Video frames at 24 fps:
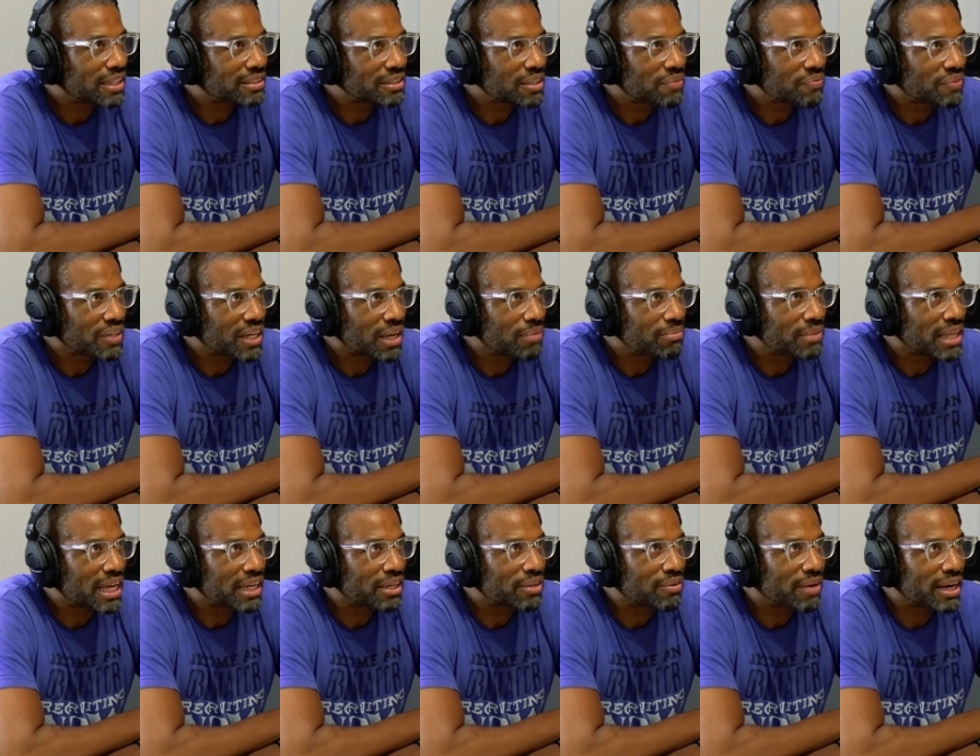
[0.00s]
I don't think I'm
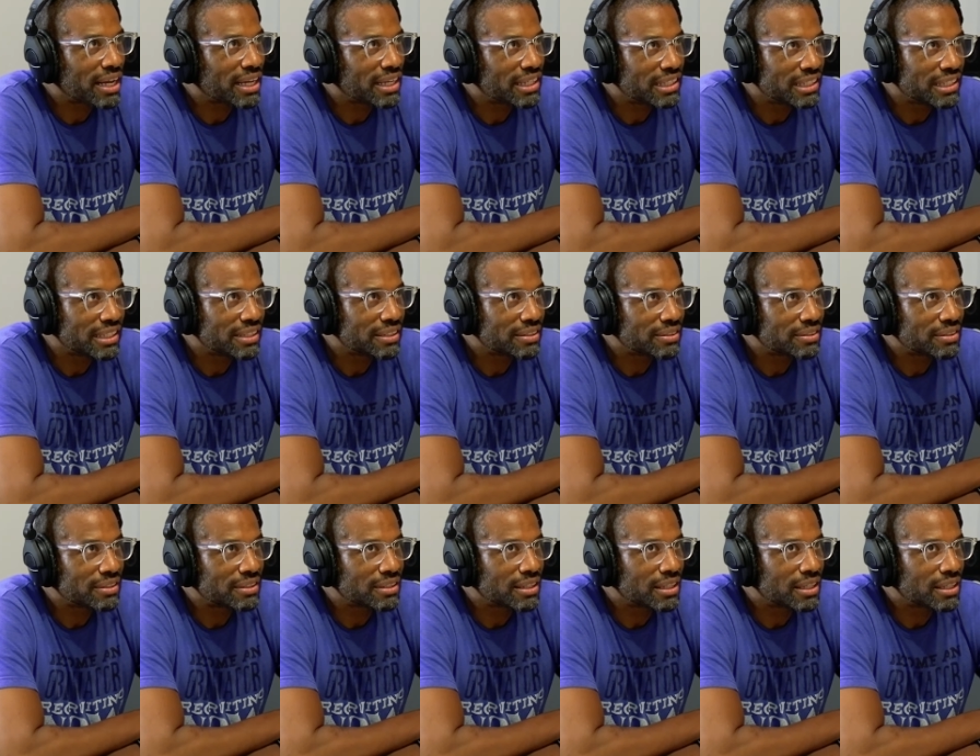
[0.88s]
that great at it.
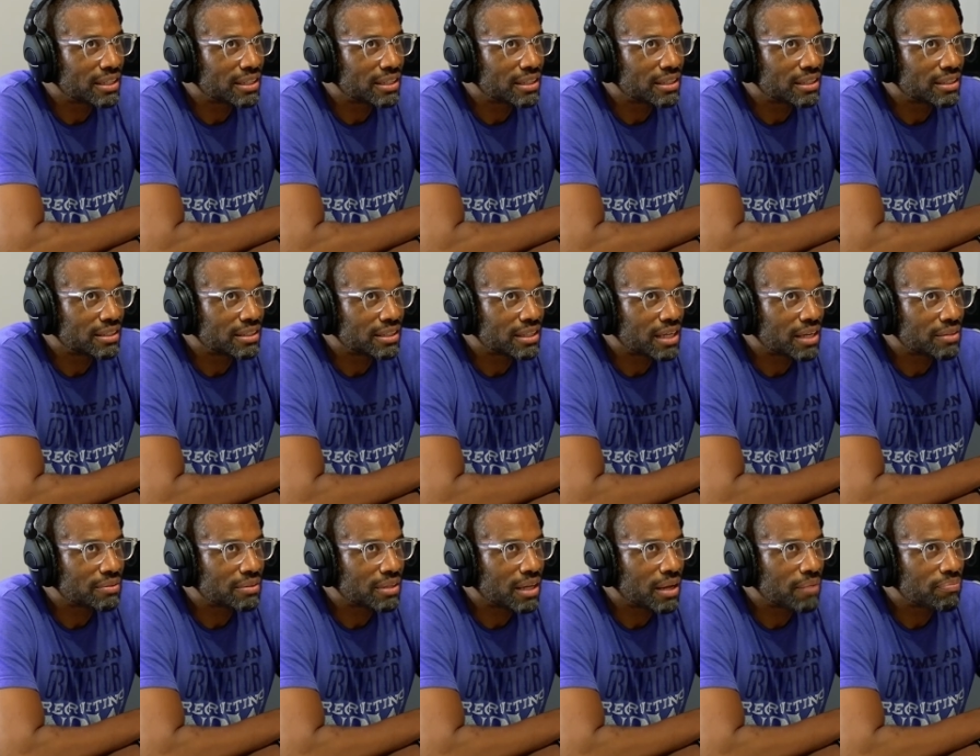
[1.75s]
Uh,
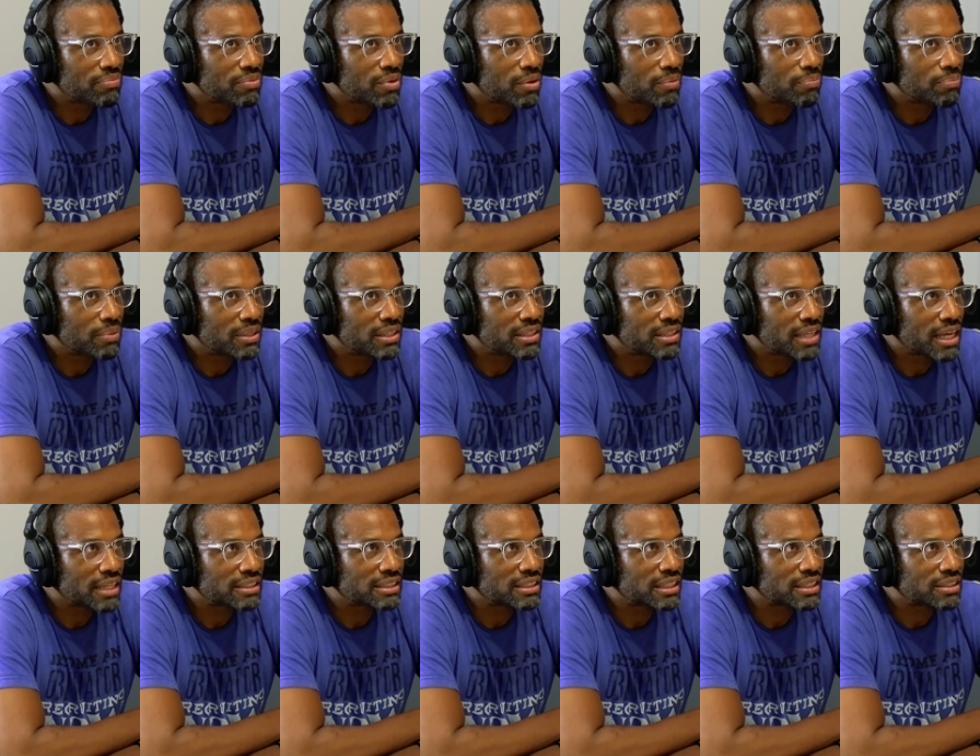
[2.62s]
I, I'm not been
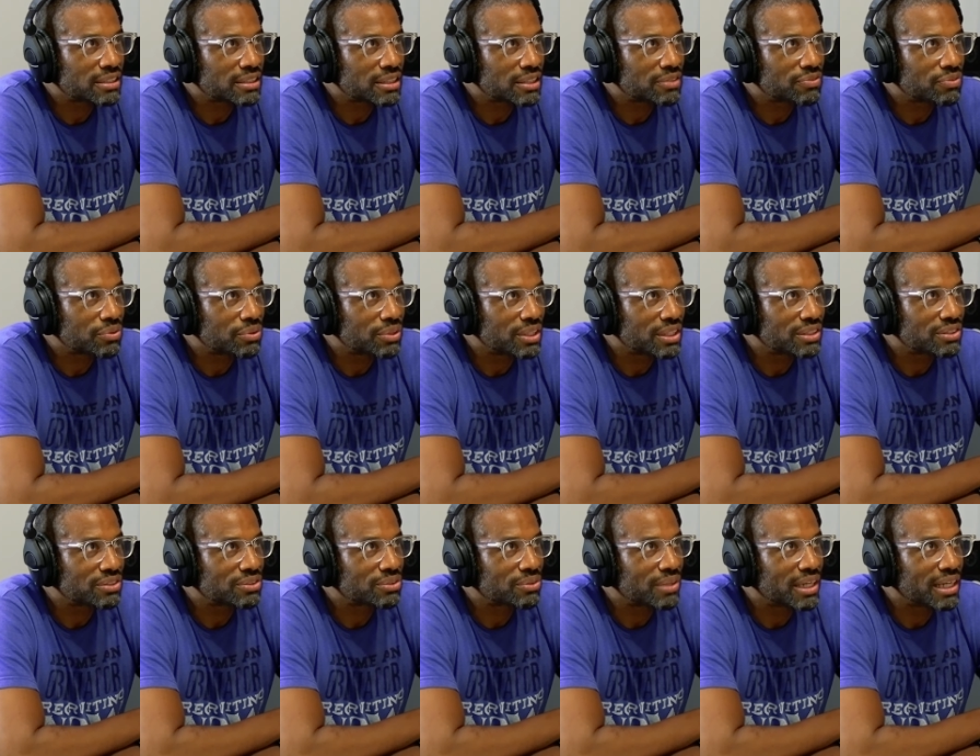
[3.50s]
that successful on
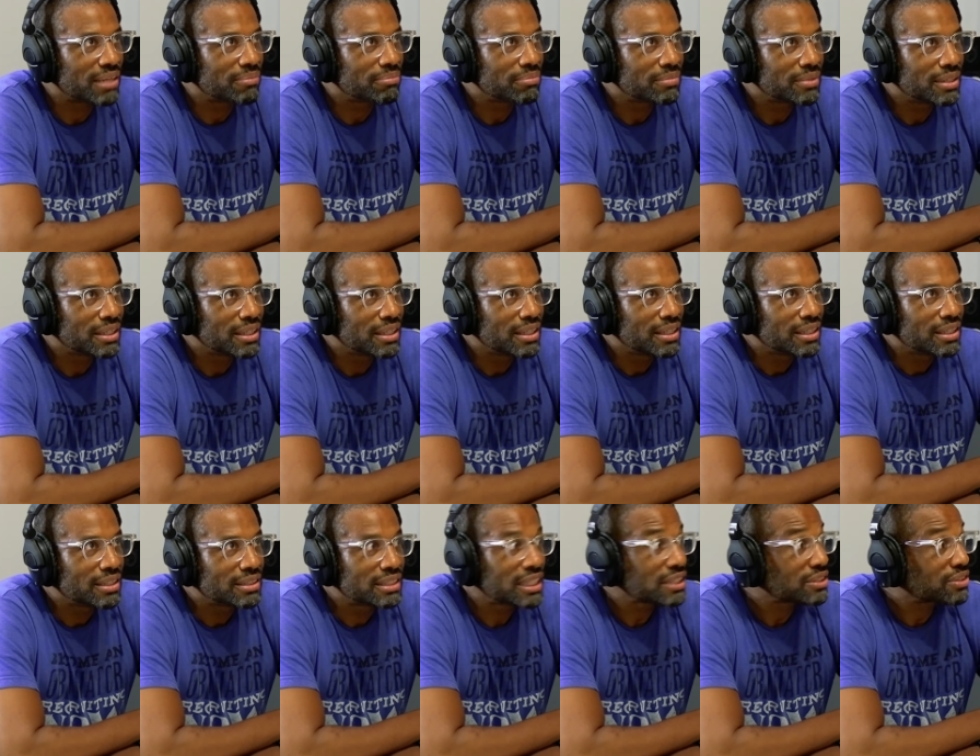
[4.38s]
Instagram.
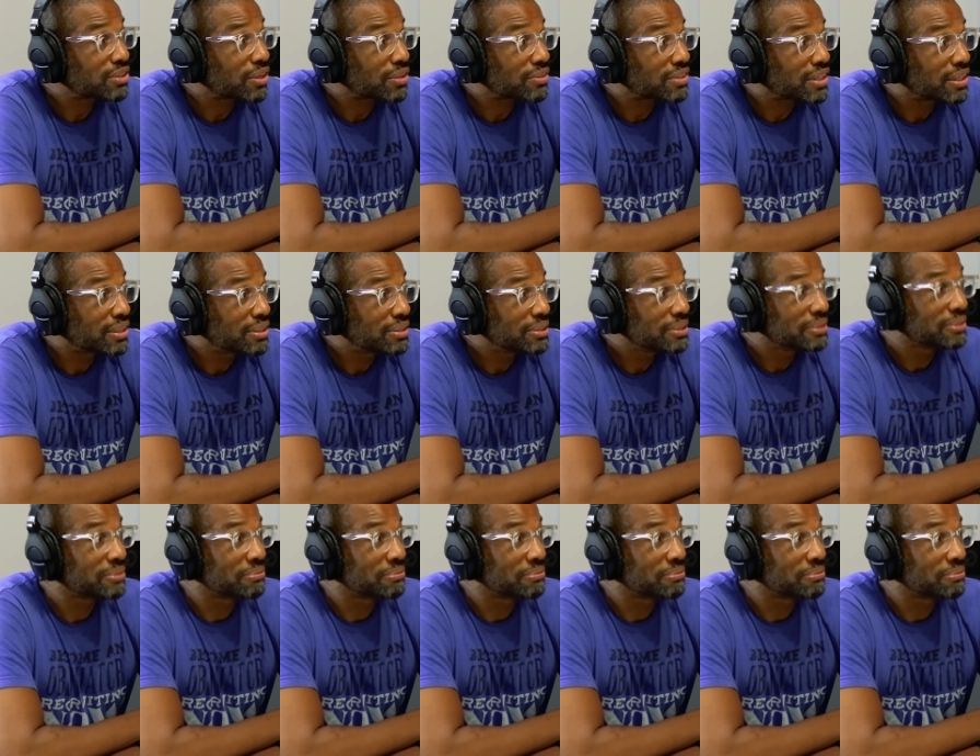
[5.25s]
TikTok though.